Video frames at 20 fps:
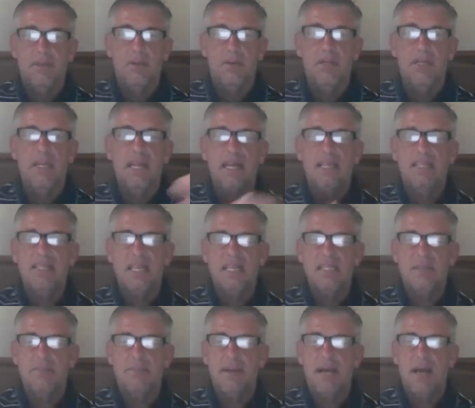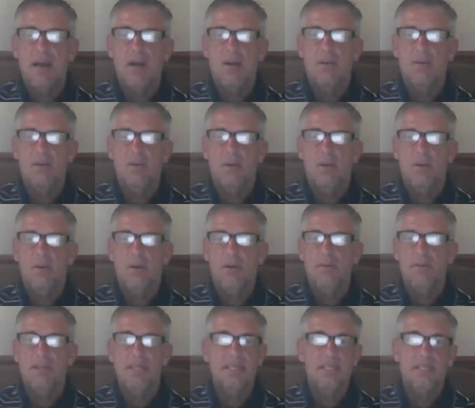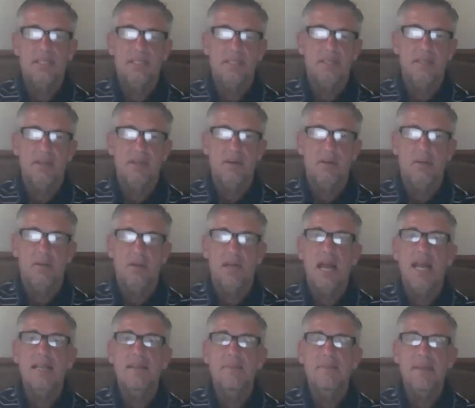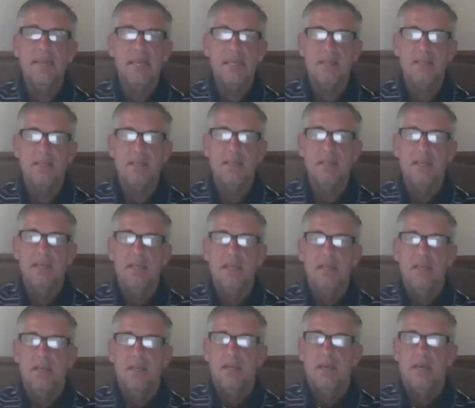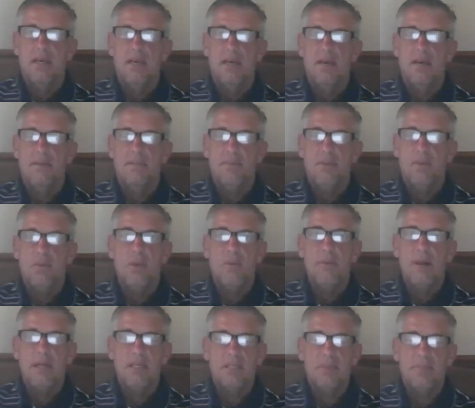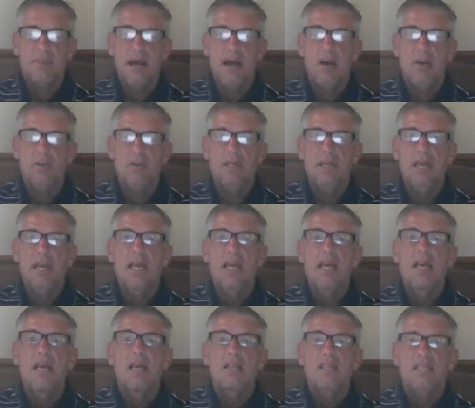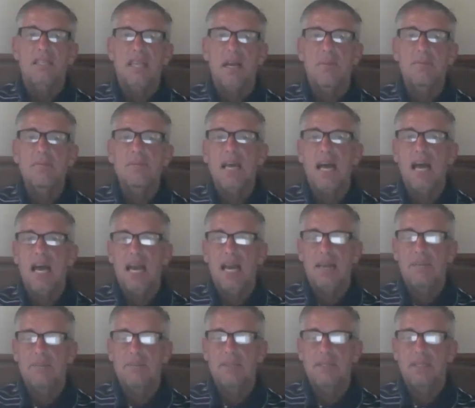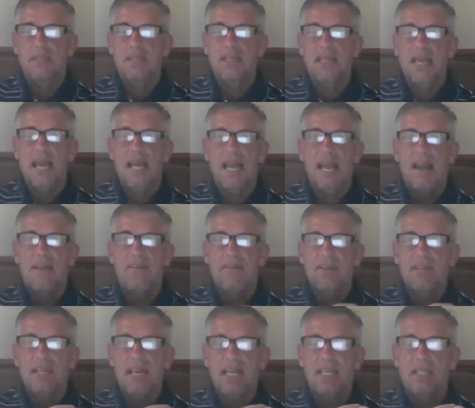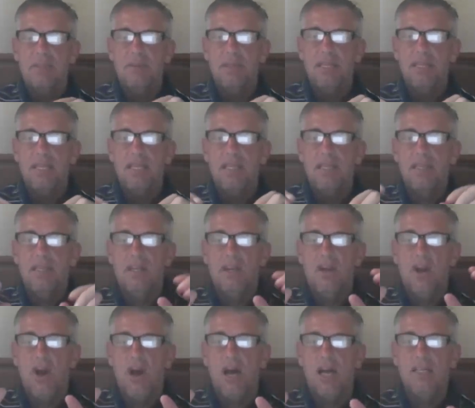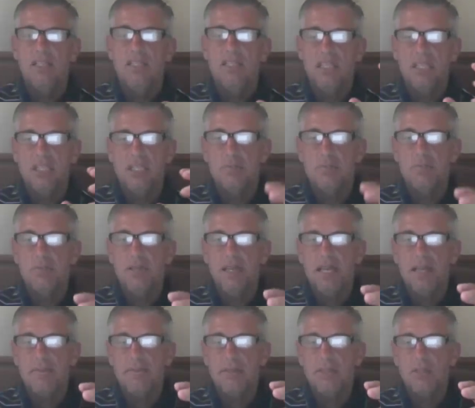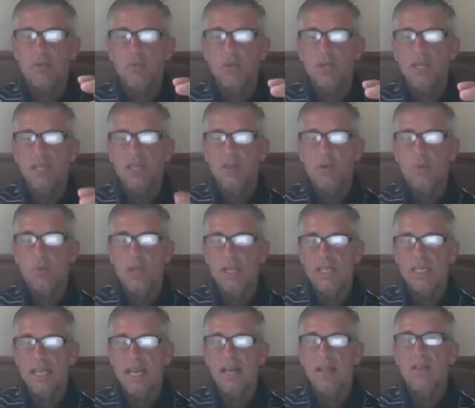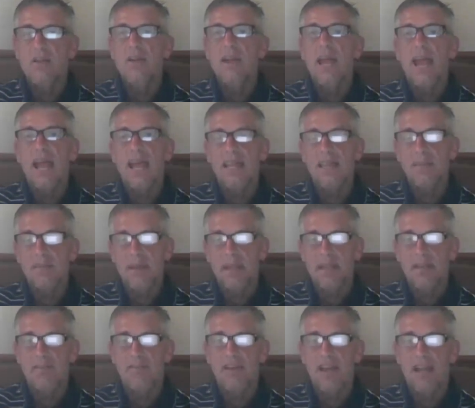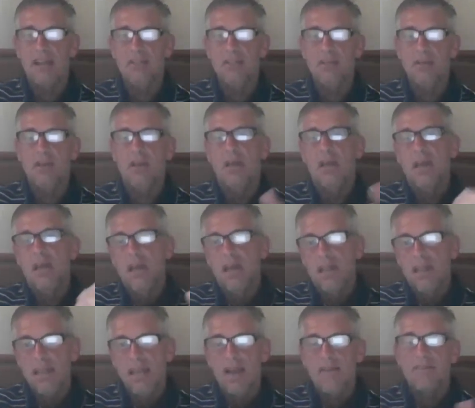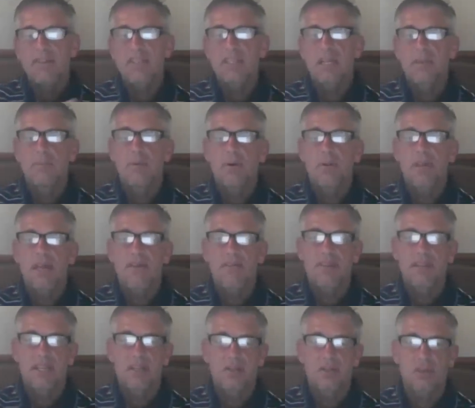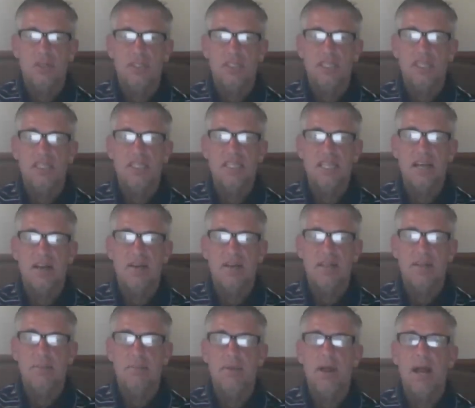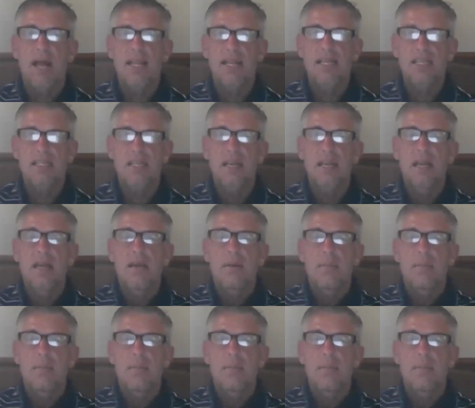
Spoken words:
39 cents a pound, or this, kind of meat, $3 a pound. Sometimes that advertisement, the cost is split between the retailer and the manufacturer. They obviously both have an interest in selling the product,